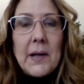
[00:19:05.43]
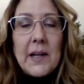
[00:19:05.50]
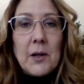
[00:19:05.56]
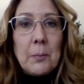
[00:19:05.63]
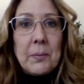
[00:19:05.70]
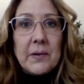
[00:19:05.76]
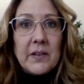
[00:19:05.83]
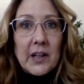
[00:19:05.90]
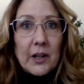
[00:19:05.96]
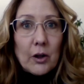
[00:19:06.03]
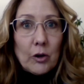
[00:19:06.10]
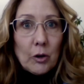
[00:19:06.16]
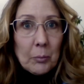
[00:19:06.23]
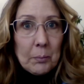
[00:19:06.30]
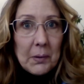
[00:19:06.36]
at a
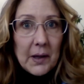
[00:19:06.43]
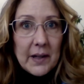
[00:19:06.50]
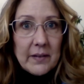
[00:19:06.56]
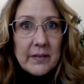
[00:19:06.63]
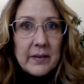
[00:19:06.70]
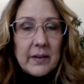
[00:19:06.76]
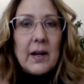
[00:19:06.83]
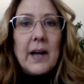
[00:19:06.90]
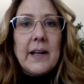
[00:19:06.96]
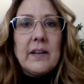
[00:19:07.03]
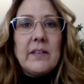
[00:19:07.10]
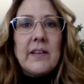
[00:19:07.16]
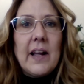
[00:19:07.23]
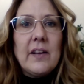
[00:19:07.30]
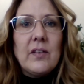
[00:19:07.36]
particular place that I
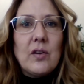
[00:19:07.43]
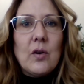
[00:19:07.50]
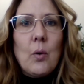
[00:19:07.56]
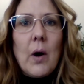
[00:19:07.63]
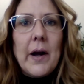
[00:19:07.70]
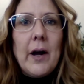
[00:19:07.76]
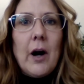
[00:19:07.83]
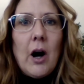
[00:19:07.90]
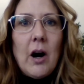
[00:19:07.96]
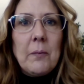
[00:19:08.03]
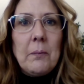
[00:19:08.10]
attend quite